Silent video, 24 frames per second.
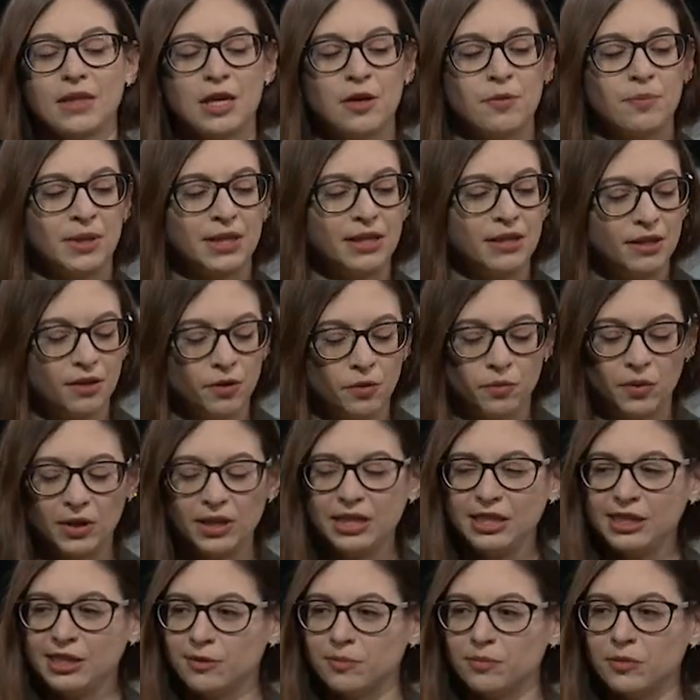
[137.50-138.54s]
But what
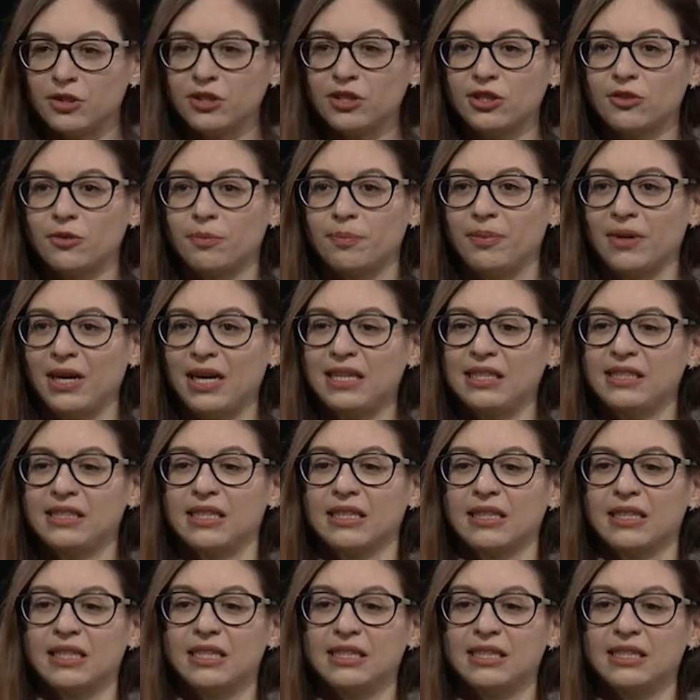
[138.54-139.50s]
is most surprising